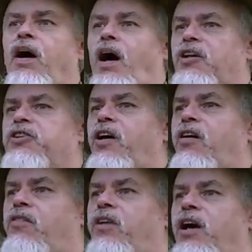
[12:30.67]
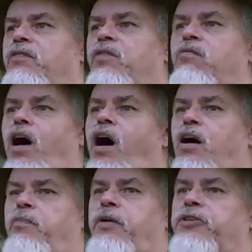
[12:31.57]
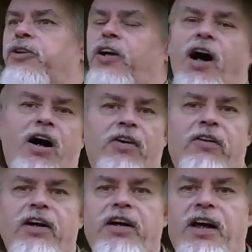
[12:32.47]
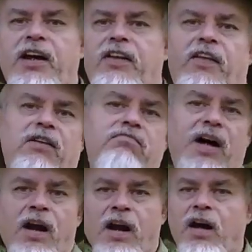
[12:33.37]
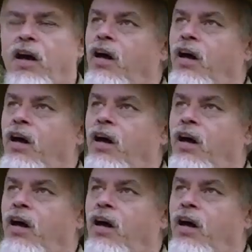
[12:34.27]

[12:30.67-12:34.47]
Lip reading: I saw it on every rock, piece of concrete, anything metal,